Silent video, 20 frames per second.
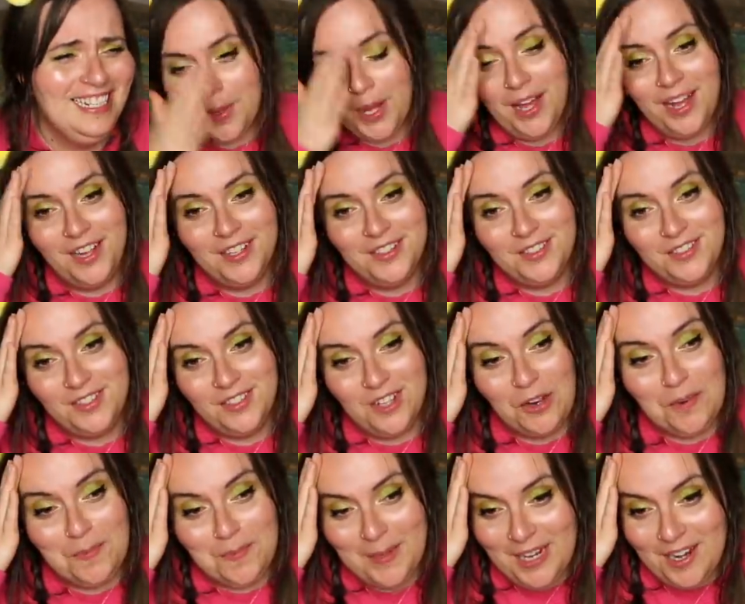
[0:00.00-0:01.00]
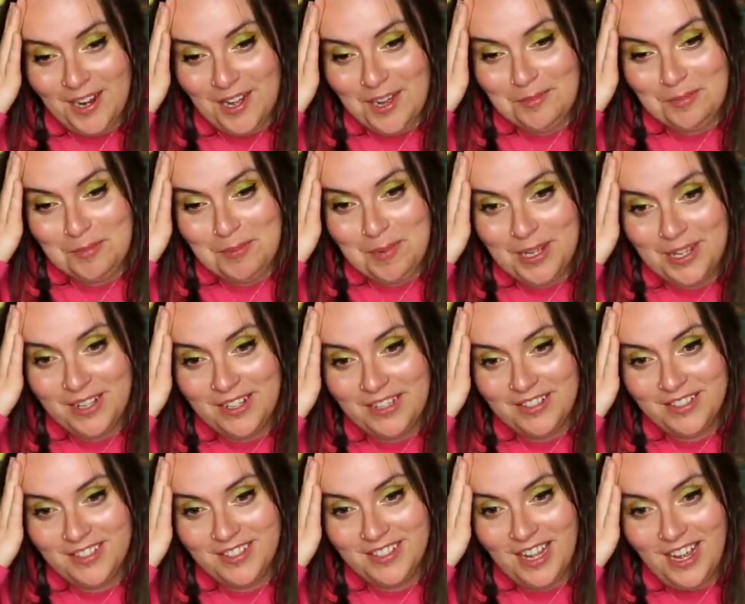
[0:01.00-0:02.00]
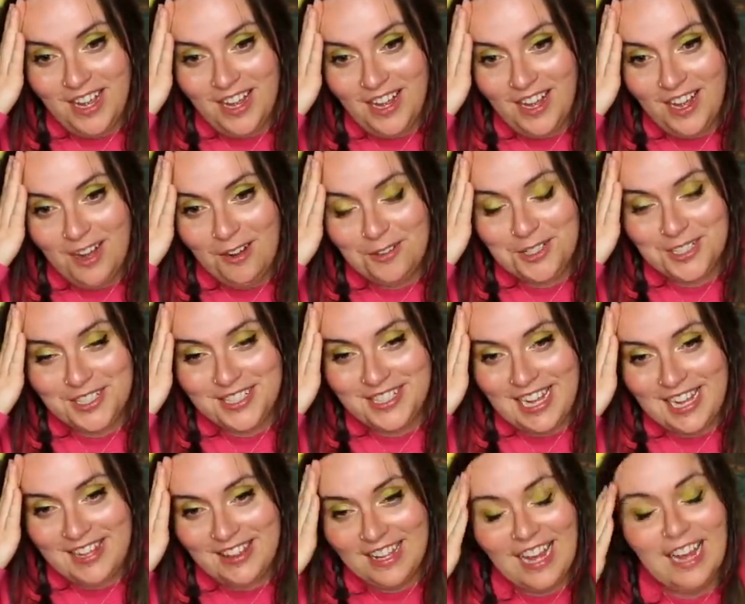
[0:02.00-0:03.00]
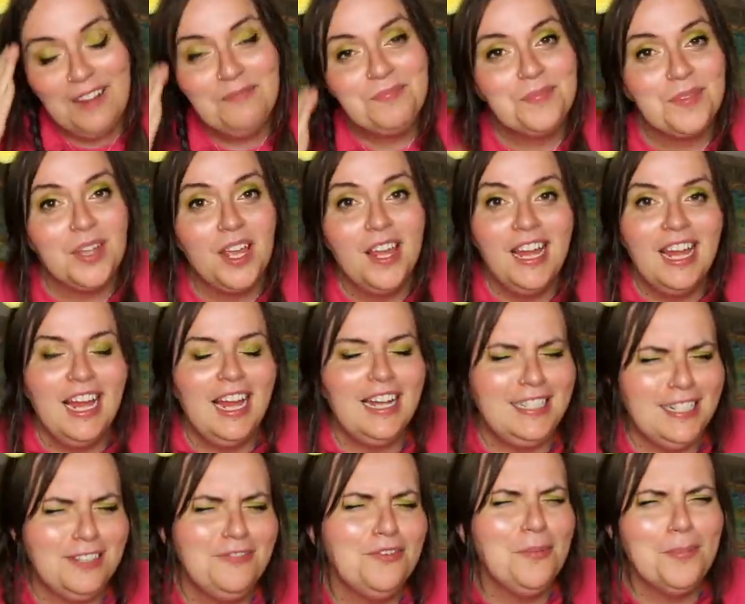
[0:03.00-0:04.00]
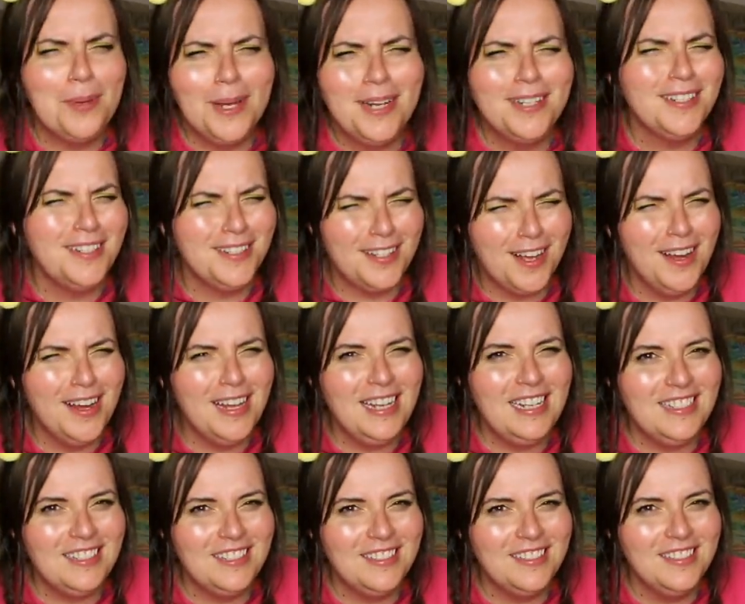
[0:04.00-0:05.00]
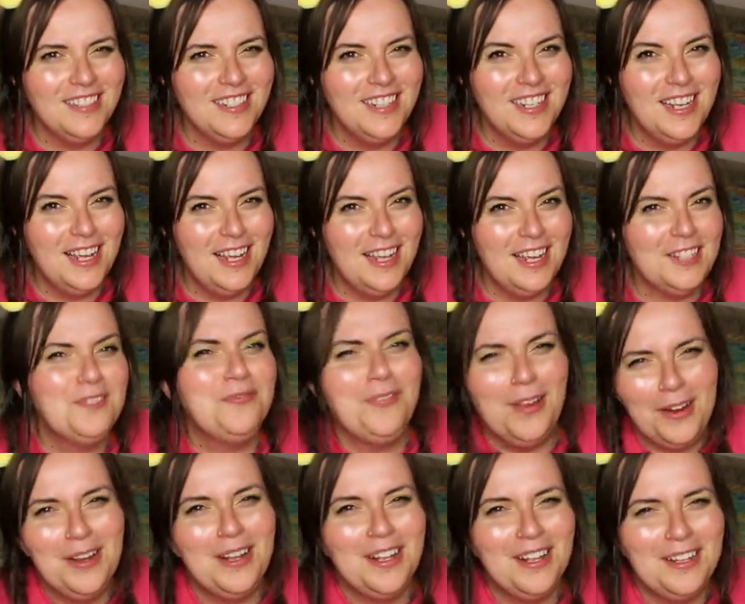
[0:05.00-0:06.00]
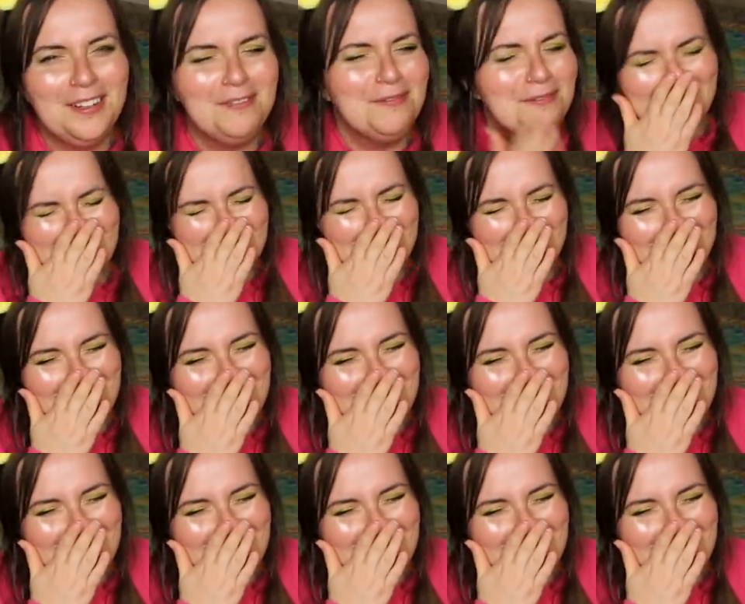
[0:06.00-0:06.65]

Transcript: But don't be alarmed because uh, I'll just say that a different person dies is very Mm.